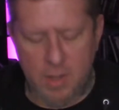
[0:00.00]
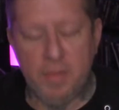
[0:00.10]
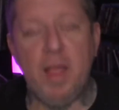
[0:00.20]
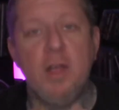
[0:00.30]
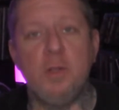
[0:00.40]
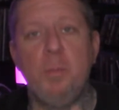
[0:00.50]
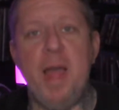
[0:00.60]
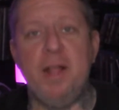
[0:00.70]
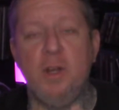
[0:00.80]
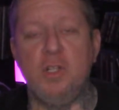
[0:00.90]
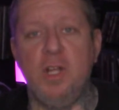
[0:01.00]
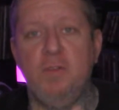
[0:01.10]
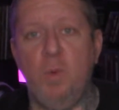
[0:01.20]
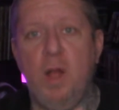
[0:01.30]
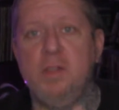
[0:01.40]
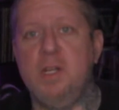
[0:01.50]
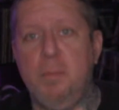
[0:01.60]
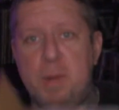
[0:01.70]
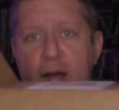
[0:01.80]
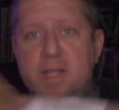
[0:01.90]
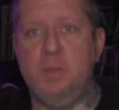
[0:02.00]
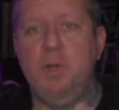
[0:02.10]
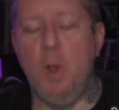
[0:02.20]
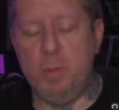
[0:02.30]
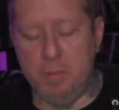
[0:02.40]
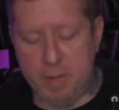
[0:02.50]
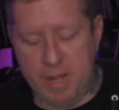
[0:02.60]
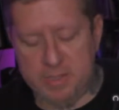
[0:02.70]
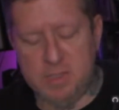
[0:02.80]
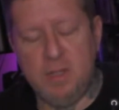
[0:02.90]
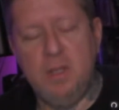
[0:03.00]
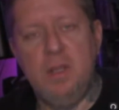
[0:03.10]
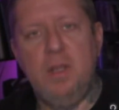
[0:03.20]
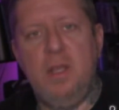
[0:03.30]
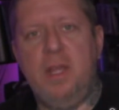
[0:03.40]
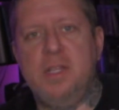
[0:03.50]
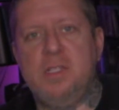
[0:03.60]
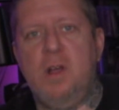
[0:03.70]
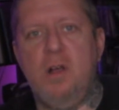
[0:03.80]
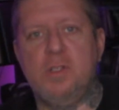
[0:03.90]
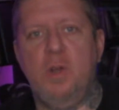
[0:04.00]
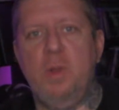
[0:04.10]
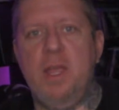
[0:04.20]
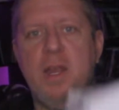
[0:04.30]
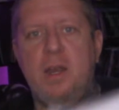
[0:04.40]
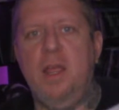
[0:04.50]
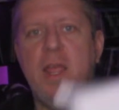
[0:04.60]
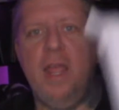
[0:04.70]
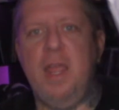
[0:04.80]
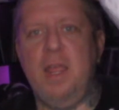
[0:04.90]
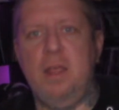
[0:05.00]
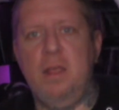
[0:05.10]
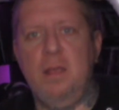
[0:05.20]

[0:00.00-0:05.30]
They also pack their stuff well. It's in a box, and when you open the box, it's also in a